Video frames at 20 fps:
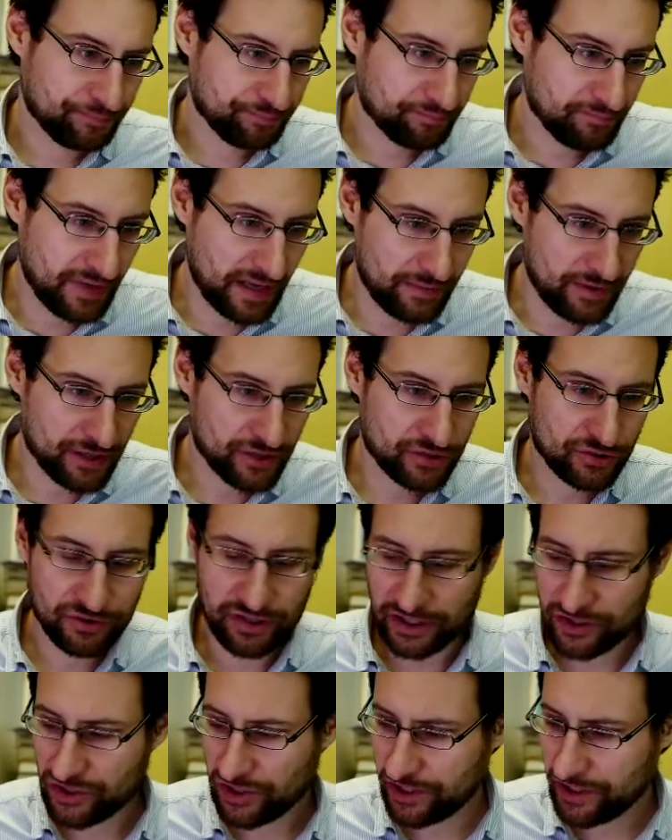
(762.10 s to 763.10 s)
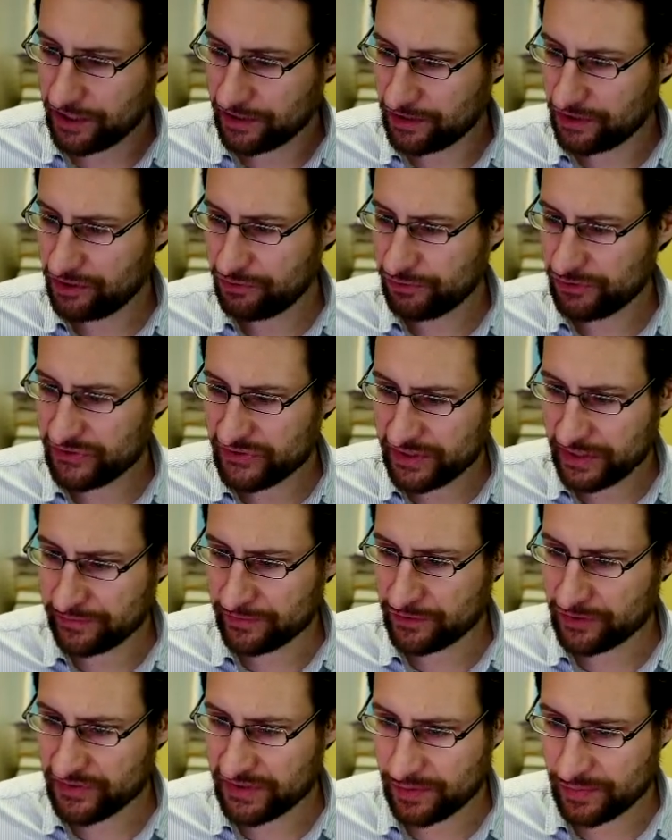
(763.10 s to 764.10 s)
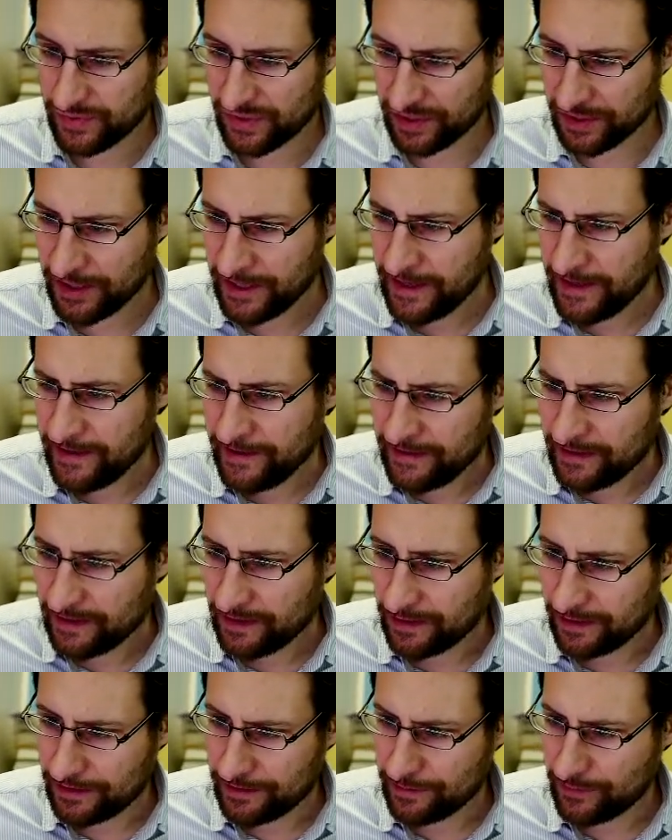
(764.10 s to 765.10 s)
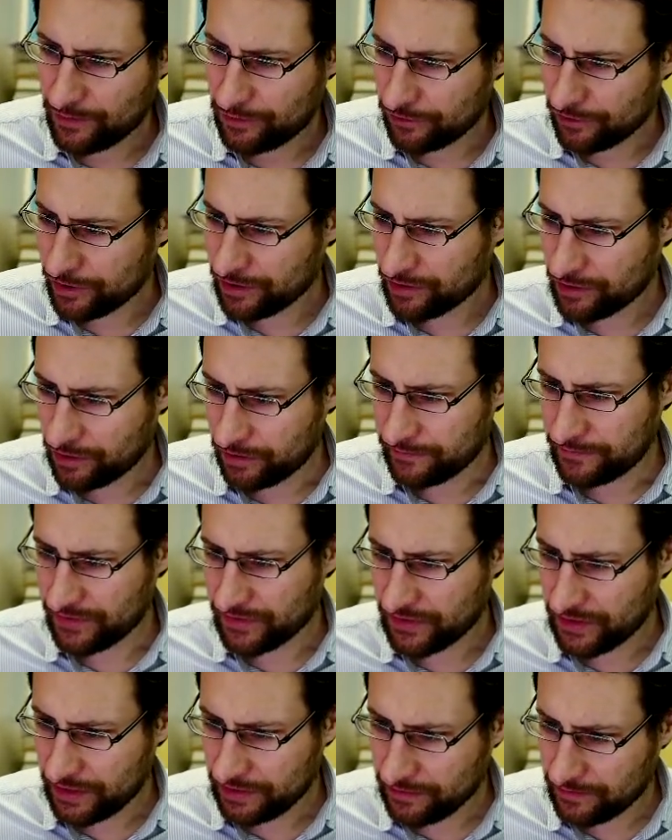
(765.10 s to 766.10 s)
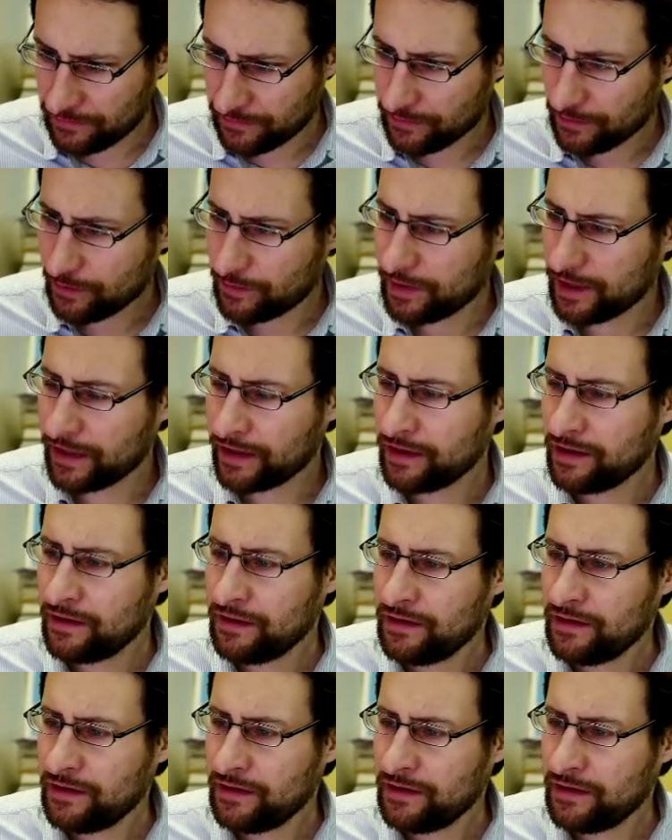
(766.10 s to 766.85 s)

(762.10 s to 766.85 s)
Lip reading: Maybe I should actually get a used 7 or something, or confiscate it from my